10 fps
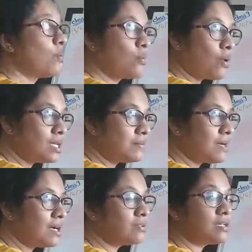what
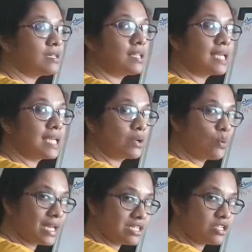about the
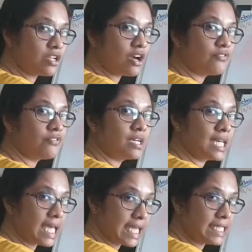equation of a
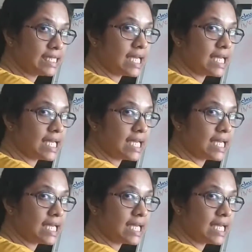line